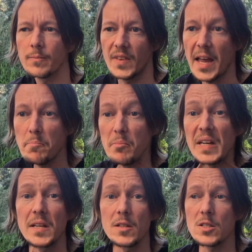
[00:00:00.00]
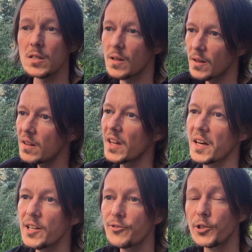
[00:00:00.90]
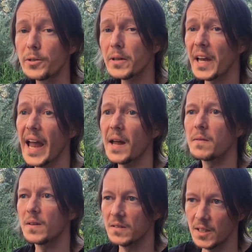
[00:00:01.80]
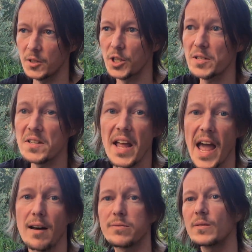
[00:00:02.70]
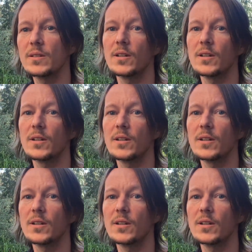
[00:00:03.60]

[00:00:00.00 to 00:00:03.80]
That means that if you're a cat that doesn't have,